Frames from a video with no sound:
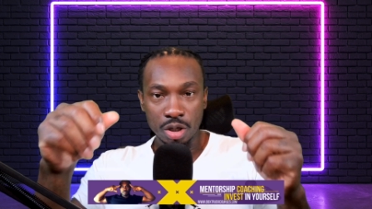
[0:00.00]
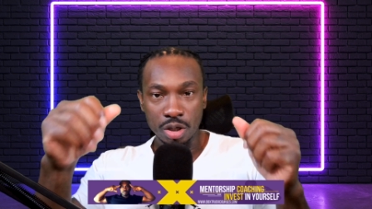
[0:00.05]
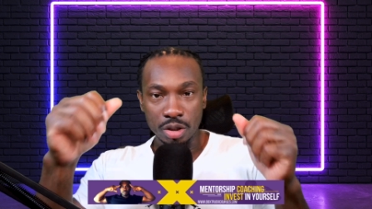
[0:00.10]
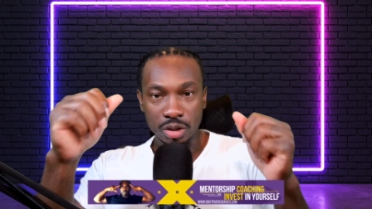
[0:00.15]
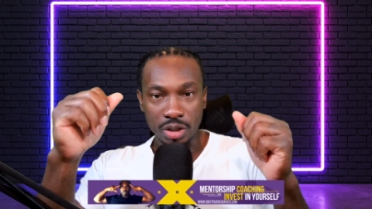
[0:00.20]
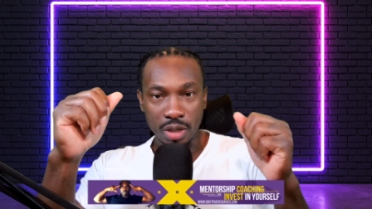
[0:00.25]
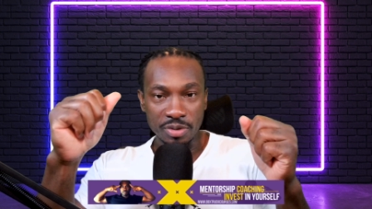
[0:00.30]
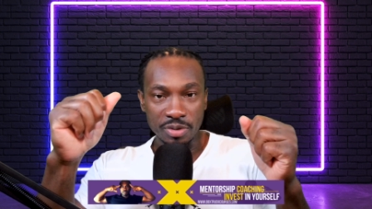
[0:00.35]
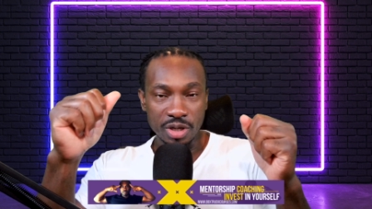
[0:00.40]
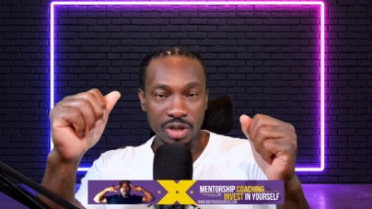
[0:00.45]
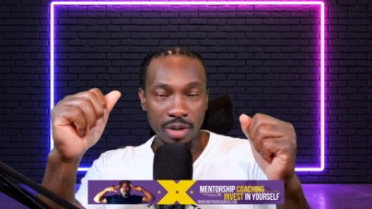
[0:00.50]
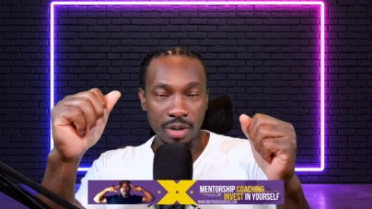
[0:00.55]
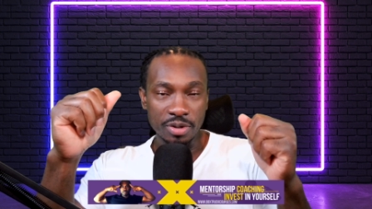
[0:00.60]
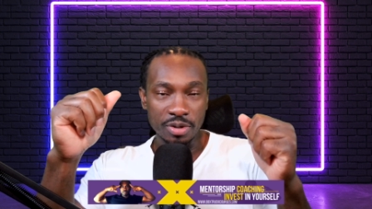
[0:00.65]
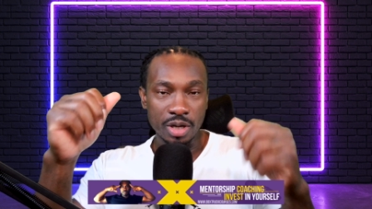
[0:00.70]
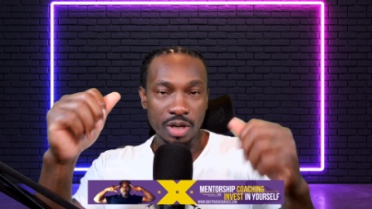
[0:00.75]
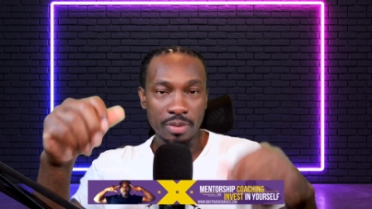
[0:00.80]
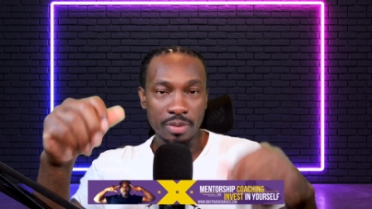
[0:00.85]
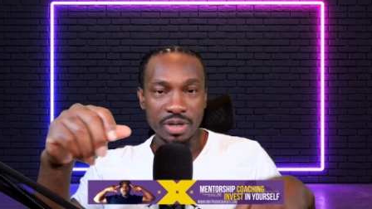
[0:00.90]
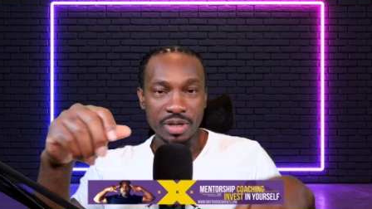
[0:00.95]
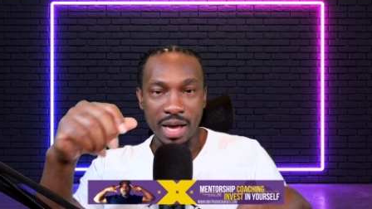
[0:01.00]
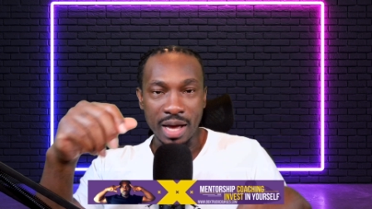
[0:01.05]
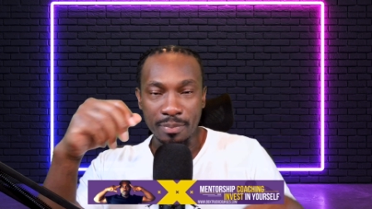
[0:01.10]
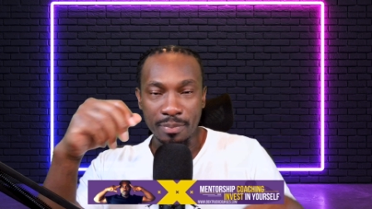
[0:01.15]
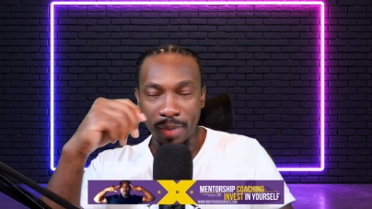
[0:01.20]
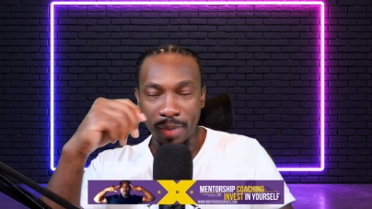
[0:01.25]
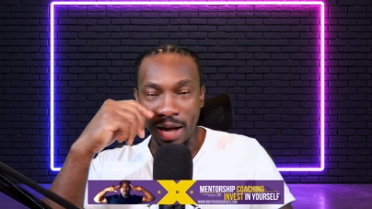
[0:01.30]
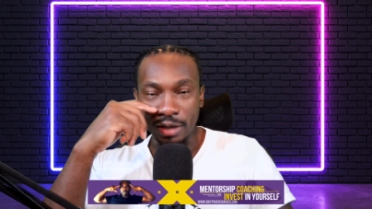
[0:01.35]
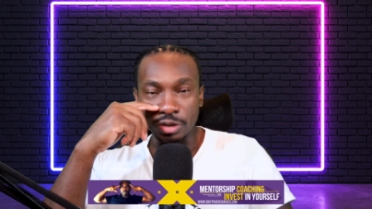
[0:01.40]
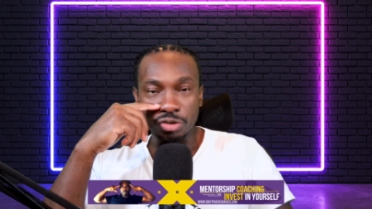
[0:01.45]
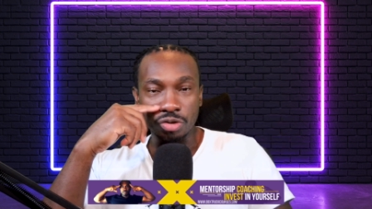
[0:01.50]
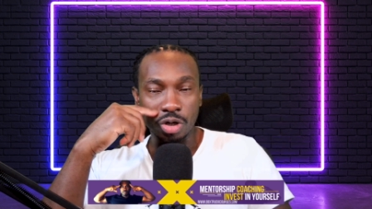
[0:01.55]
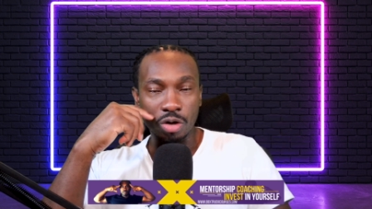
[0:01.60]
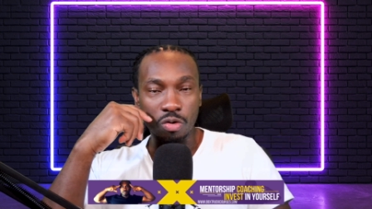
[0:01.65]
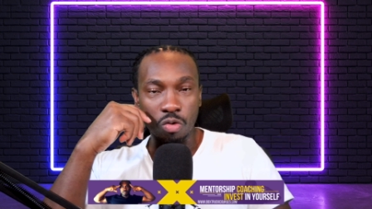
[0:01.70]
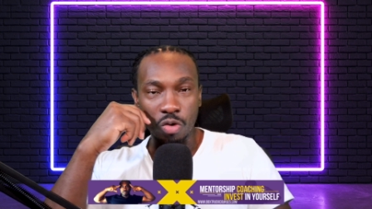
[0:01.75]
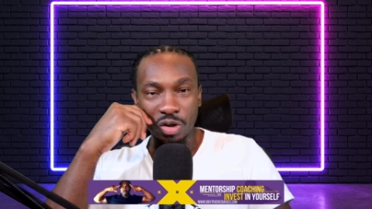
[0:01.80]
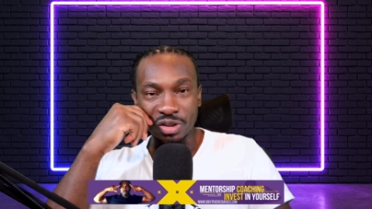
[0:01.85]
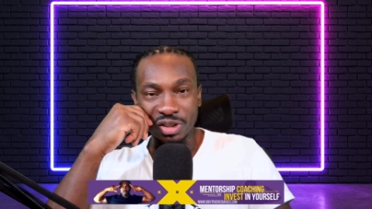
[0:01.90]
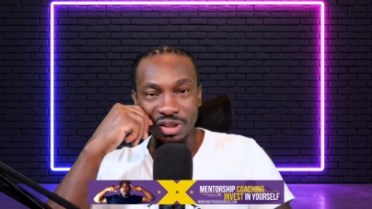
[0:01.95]
w w w dot box truck
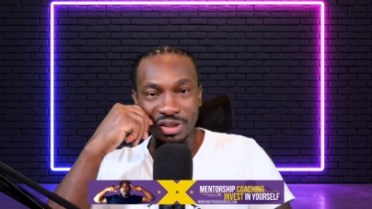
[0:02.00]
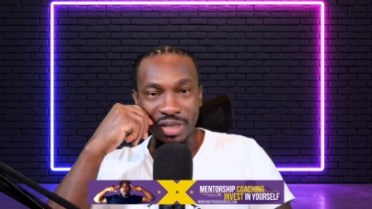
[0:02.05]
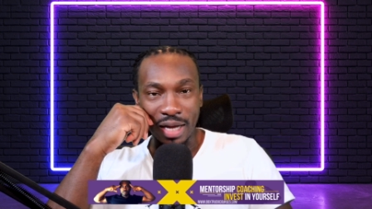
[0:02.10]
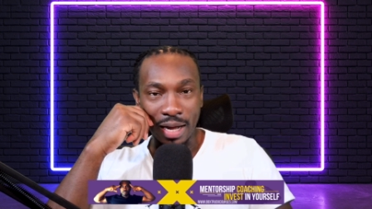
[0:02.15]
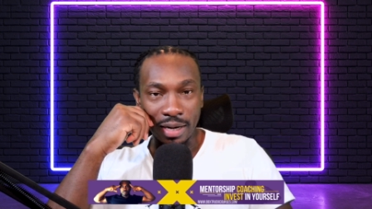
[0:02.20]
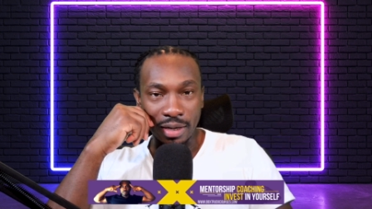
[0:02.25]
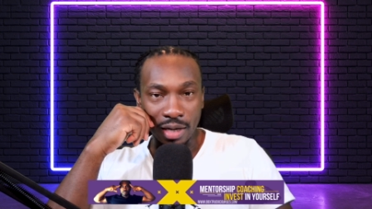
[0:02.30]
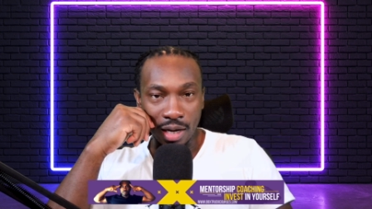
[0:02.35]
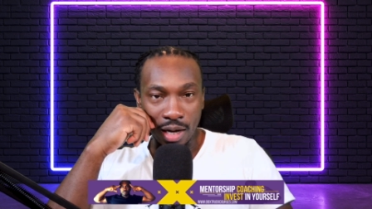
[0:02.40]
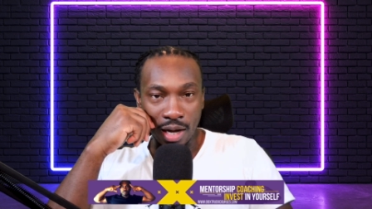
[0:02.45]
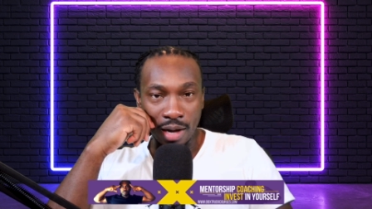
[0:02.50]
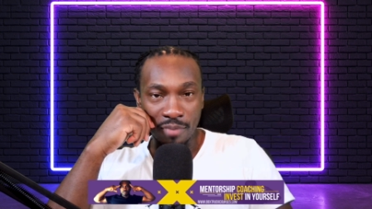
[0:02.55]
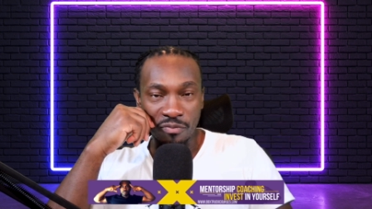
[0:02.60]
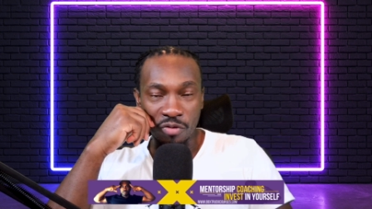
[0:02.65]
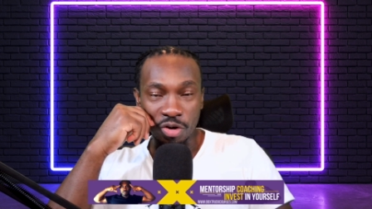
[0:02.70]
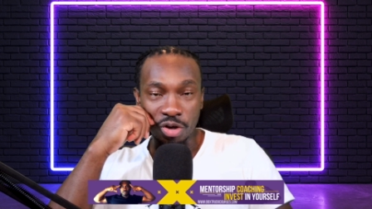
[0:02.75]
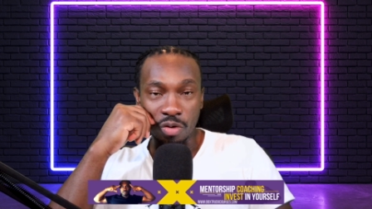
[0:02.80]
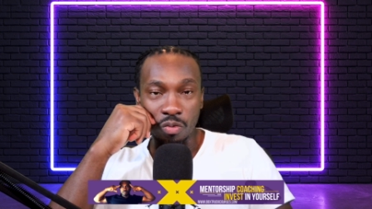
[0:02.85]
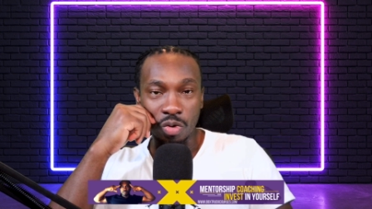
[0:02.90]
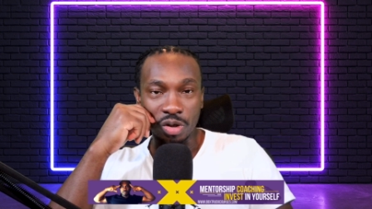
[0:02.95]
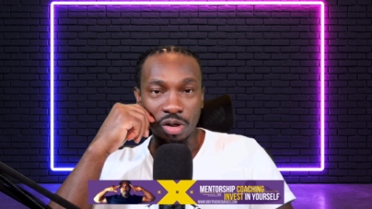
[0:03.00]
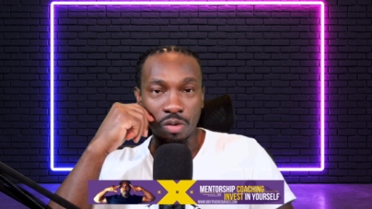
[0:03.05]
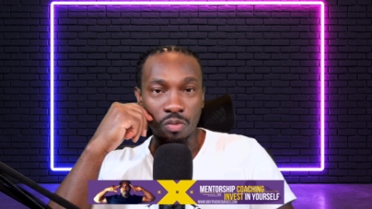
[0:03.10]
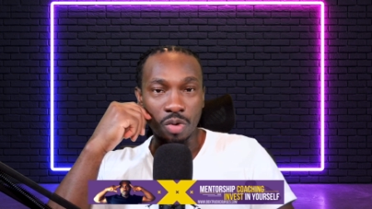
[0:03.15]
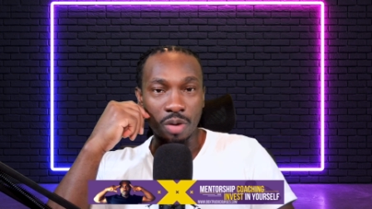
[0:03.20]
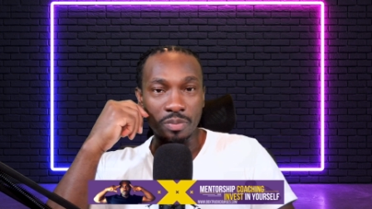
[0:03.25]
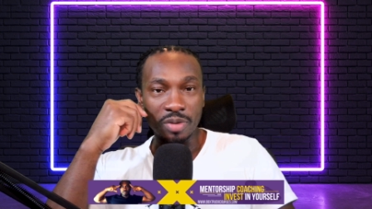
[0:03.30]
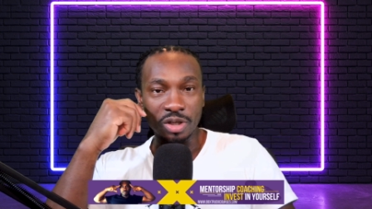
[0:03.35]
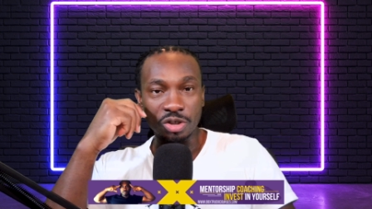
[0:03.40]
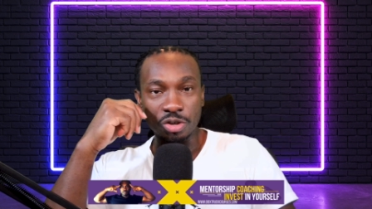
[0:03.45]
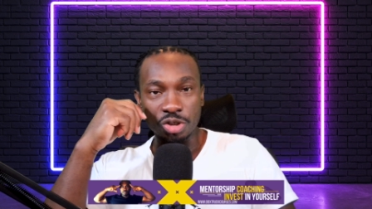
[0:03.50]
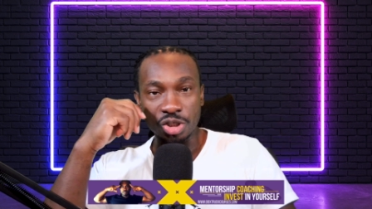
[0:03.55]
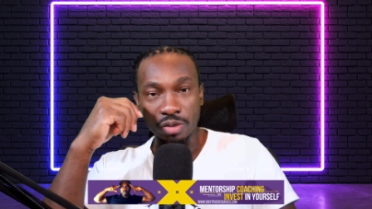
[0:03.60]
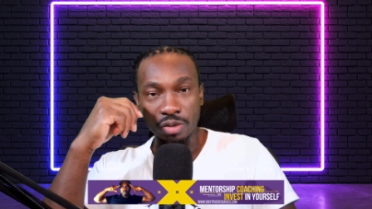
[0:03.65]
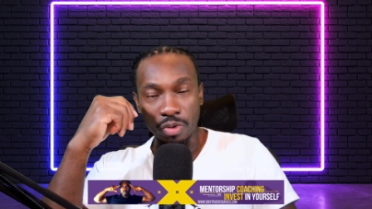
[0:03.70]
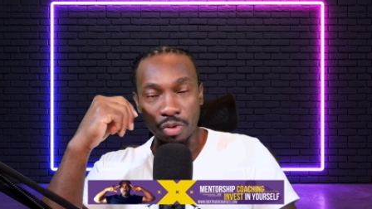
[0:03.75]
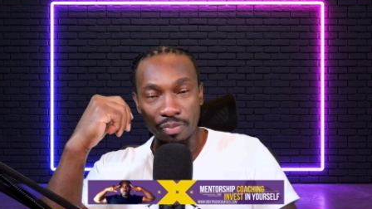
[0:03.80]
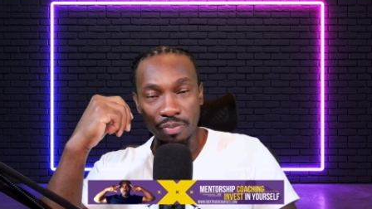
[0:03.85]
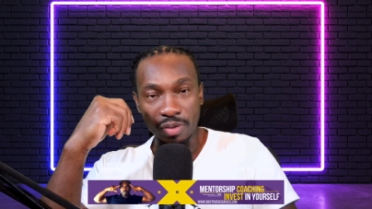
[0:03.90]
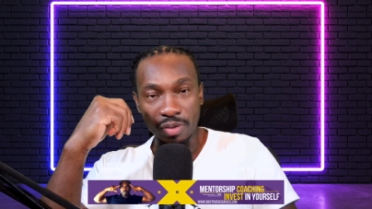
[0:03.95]
courses dot com for your one-on-one mentorship
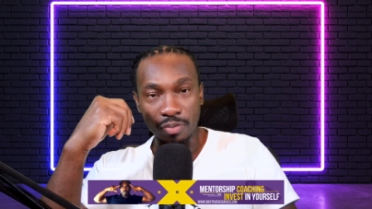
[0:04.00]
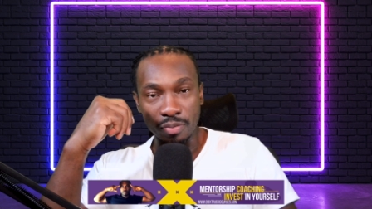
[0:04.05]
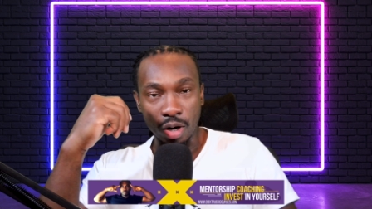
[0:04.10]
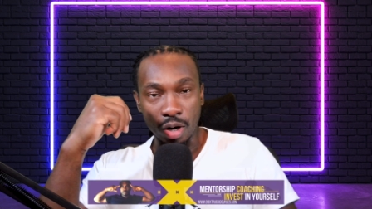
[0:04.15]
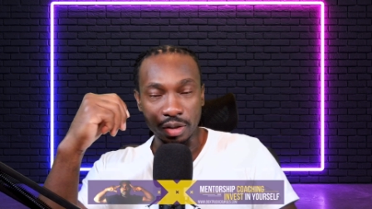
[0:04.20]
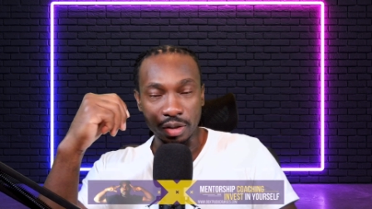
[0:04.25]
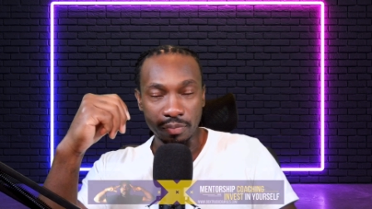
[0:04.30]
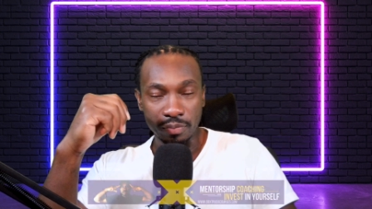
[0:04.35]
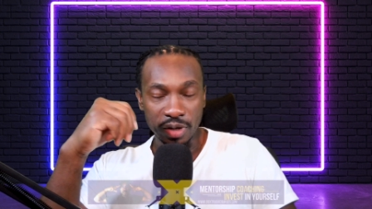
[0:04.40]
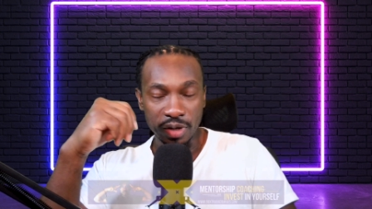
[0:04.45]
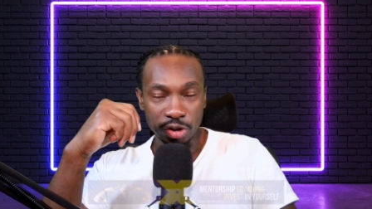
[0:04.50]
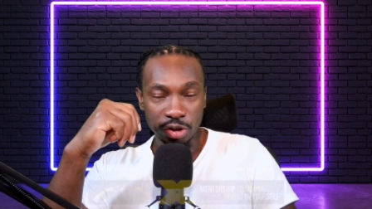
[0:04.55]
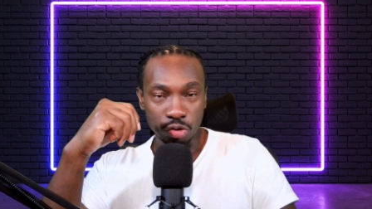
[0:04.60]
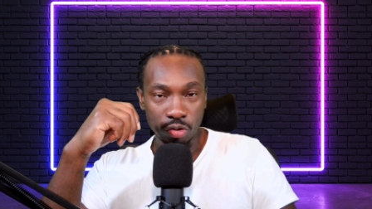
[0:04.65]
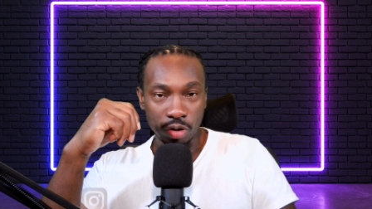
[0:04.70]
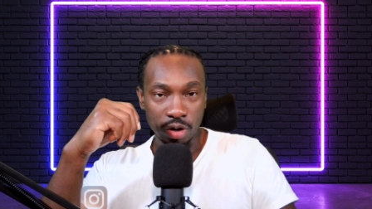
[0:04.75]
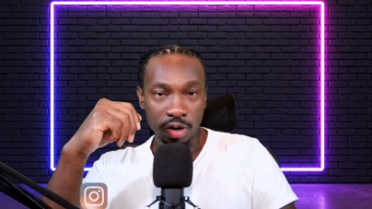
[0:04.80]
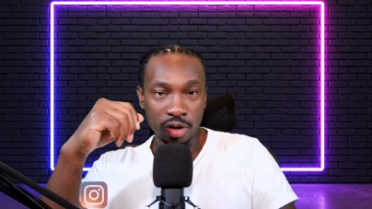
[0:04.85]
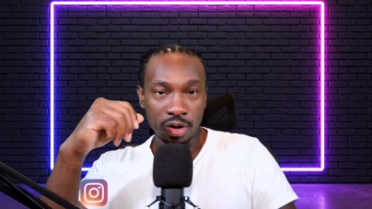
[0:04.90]
with me, Mark the Mentor.